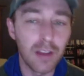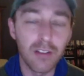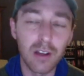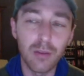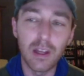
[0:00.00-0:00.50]
And
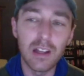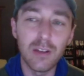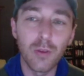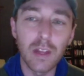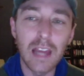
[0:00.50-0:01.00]
it, it didn't
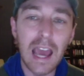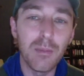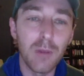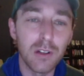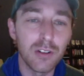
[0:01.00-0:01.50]
really add
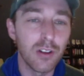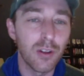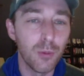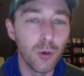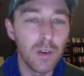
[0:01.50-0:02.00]
much to the
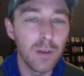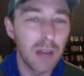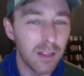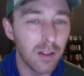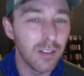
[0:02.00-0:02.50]
movie, but I
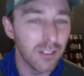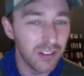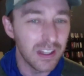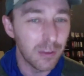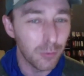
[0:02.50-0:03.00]
thought the
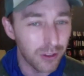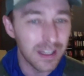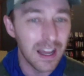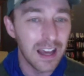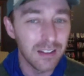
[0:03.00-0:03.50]
scene was a
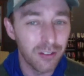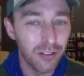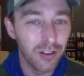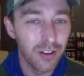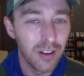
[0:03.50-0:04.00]

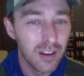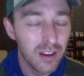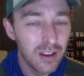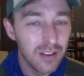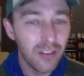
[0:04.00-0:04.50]
nice
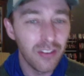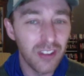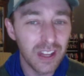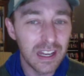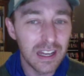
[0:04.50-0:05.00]

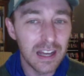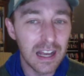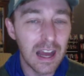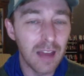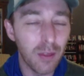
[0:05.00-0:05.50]
scene and
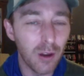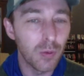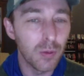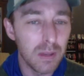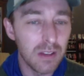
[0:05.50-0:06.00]
I thought it would
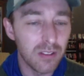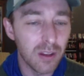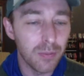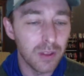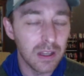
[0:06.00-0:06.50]
be
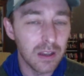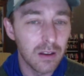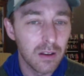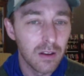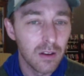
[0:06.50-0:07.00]
something
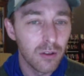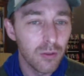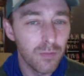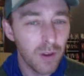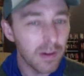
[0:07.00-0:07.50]

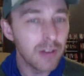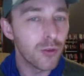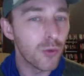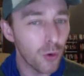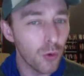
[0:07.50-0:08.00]
very
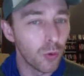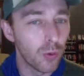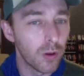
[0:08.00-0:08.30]
true.